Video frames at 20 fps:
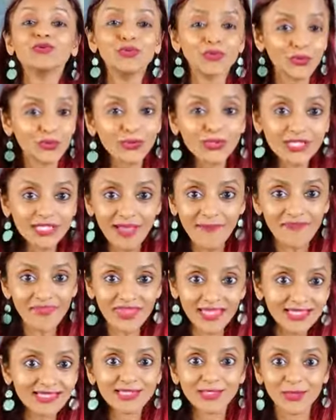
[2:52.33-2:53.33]
you know
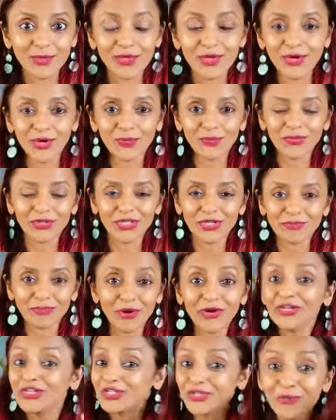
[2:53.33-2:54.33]
something's going on with
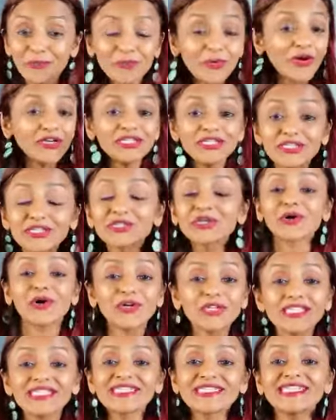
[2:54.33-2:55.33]
your body. Your body is
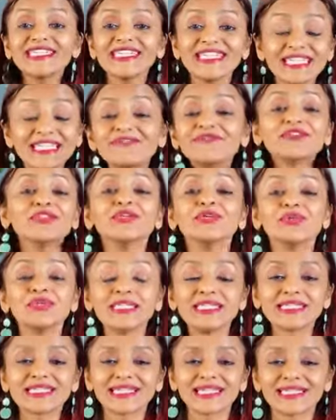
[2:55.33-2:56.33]
constantly giving you
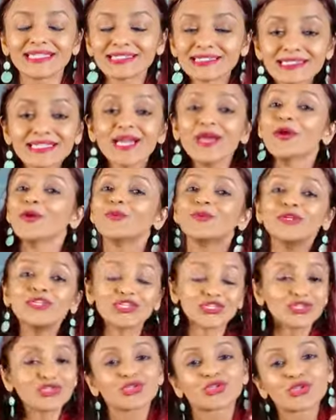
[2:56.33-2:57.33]
these signals.
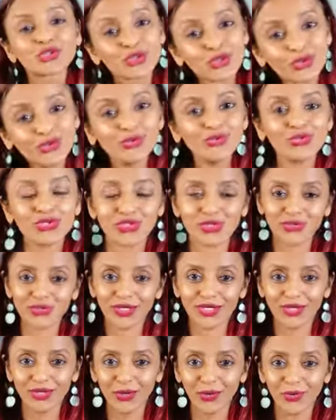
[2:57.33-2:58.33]
We just choose
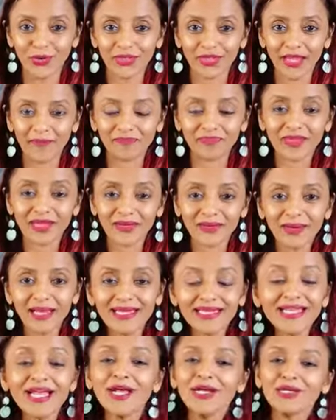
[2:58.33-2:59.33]
to ignore them,
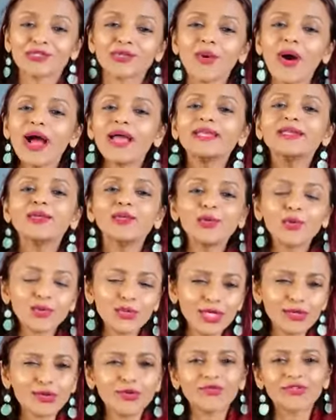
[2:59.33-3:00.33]
right? So I
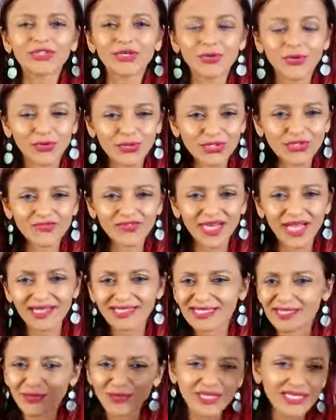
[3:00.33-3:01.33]
know that over the course of
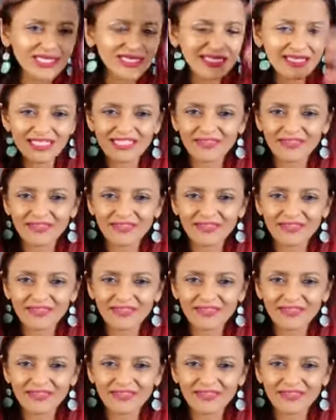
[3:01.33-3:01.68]
last week,